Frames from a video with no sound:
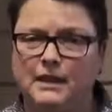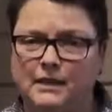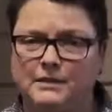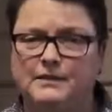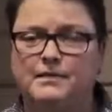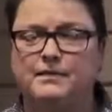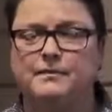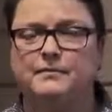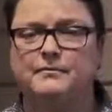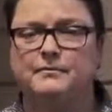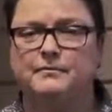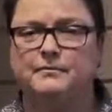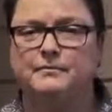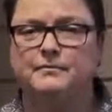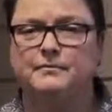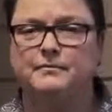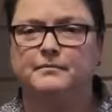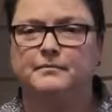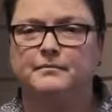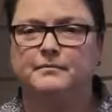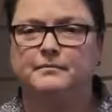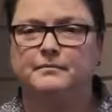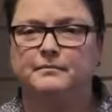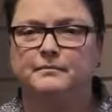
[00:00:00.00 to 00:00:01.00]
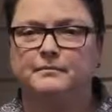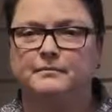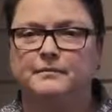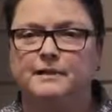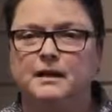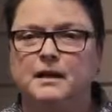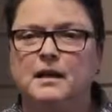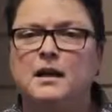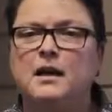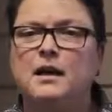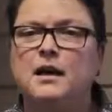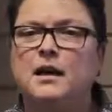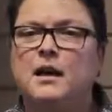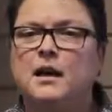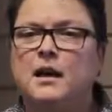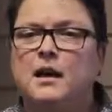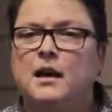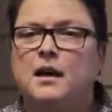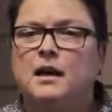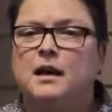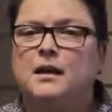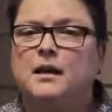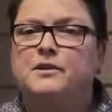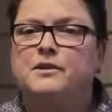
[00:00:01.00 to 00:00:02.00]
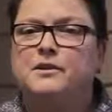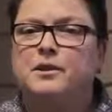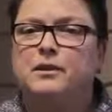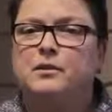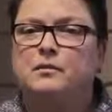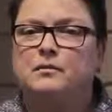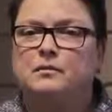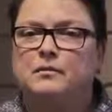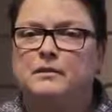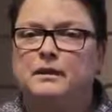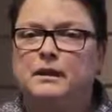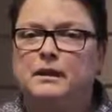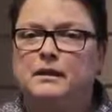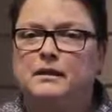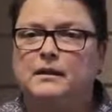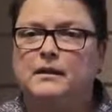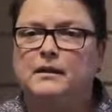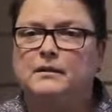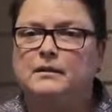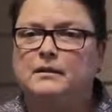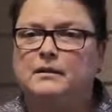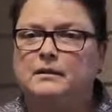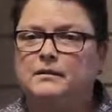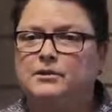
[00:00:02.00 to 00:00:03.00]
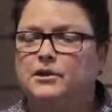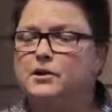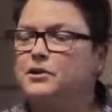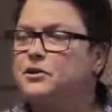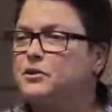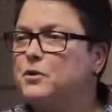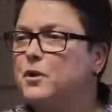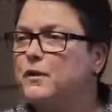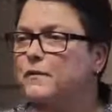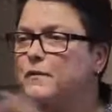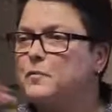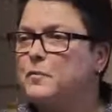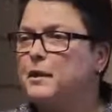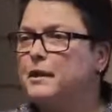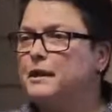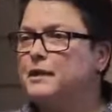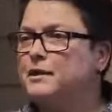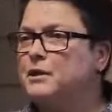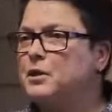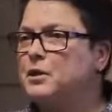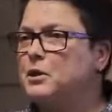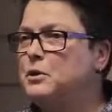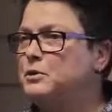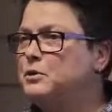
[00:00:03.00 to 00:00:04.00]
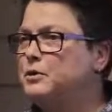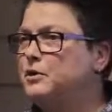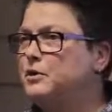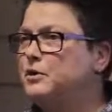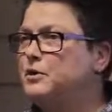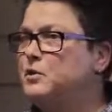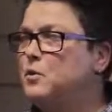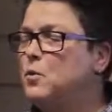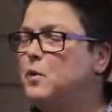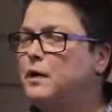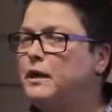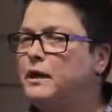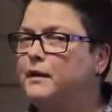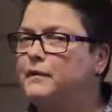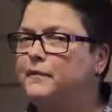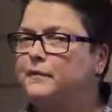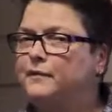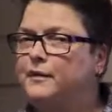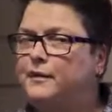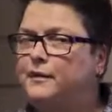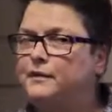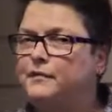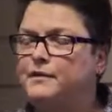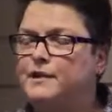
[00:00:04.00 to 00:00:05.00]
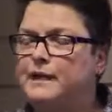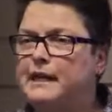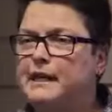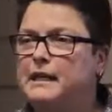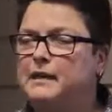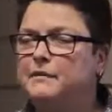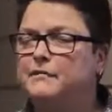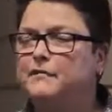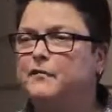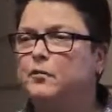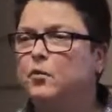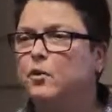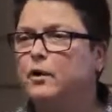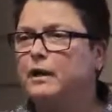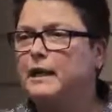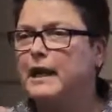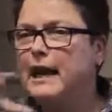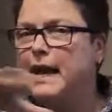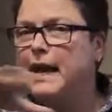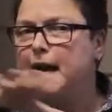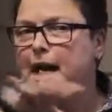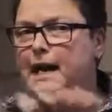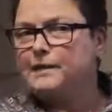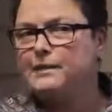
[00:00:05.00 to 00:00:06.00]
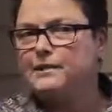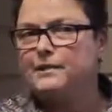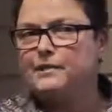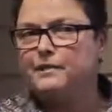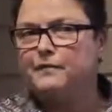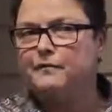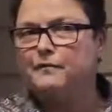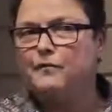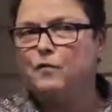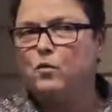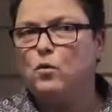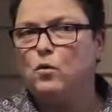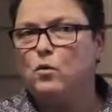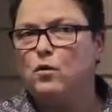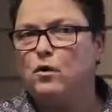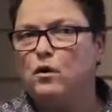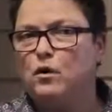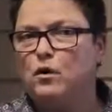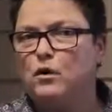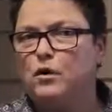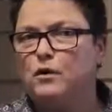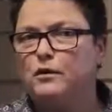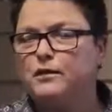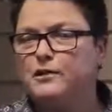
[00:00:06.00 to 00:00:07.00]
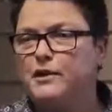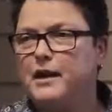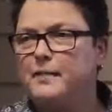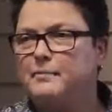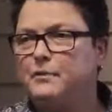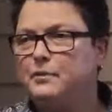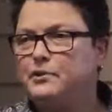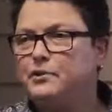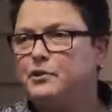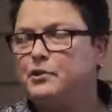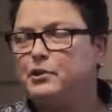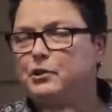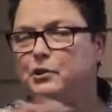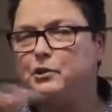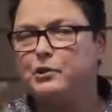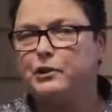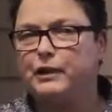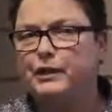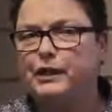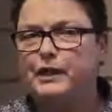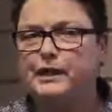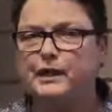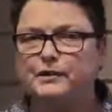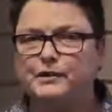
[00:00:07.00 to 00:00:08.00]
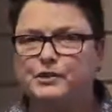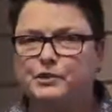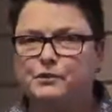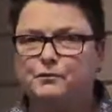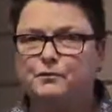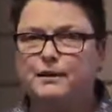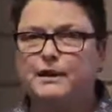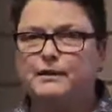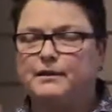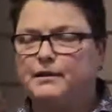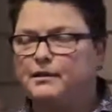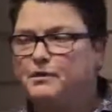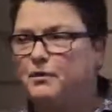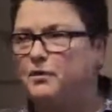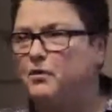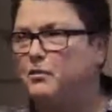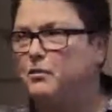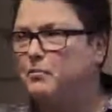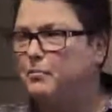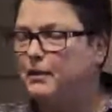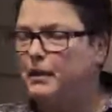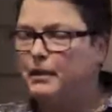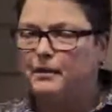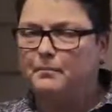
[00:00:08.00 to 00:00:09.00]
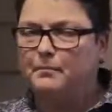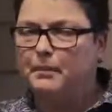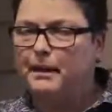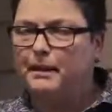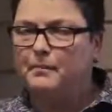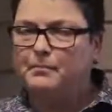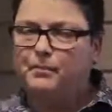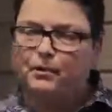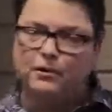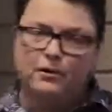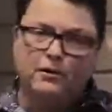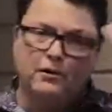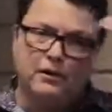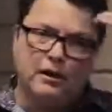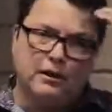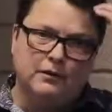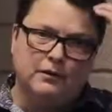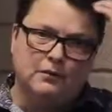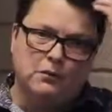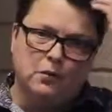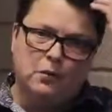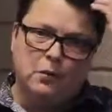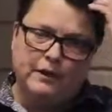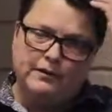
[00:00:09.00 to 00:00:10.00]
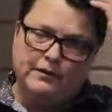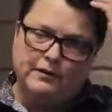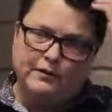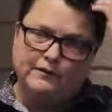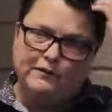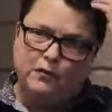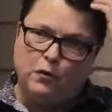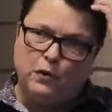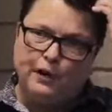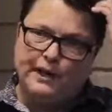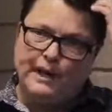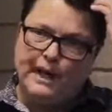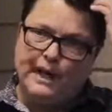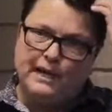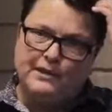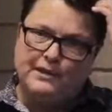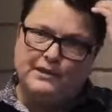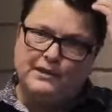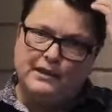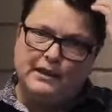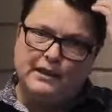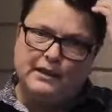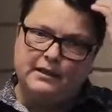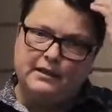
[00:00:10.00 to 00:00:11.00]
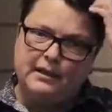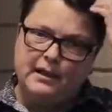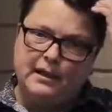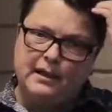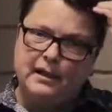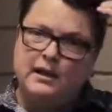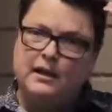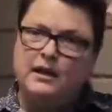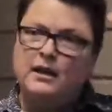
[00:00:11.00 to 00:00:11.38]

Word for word: Yes. So they can, they So, can Just so everybody knows, the 2015 forecast for cybersecurity, I just read this whole big paper on what they're forecasting.